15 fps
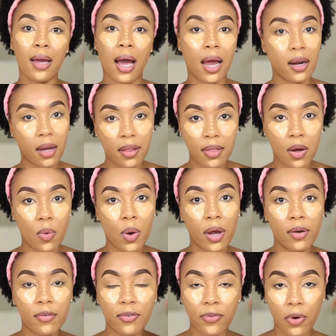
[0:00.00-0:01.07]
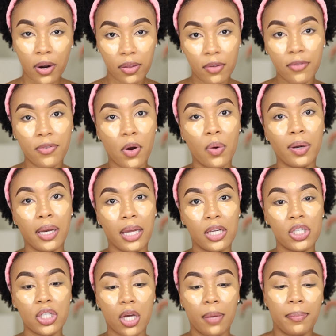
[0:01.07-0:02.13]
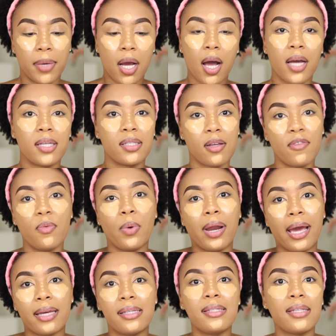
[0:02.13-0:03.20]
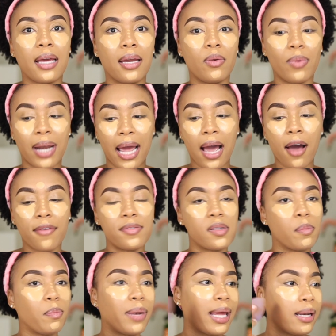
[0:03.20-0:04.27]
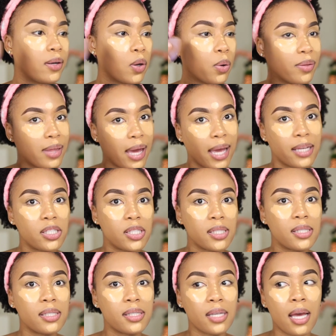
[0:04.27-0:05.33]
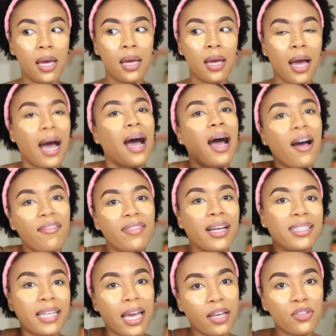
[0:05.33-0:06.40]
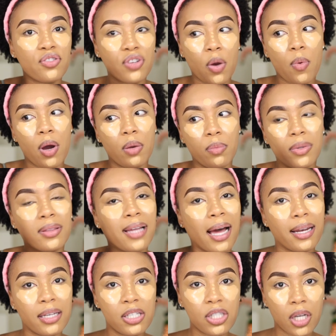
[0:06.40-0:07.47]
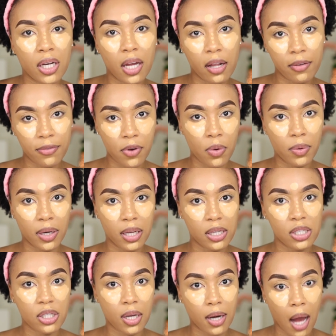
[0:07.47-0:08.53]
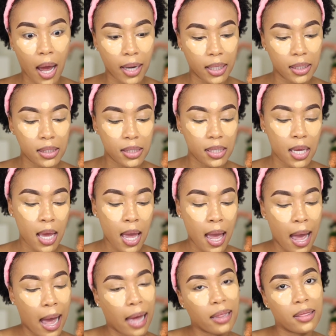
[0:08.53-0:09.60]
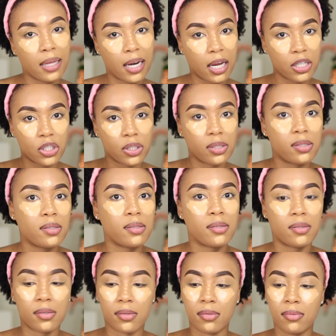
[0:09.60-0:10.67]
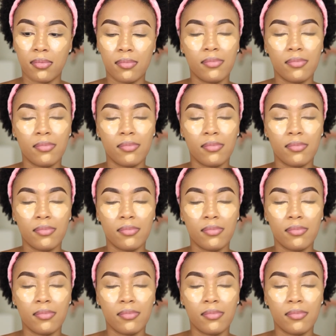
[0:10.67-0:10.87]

another one for the foundation, because of what I said, when I have to blend out the edges, I have that extra one with the additional foundation on it, and then I just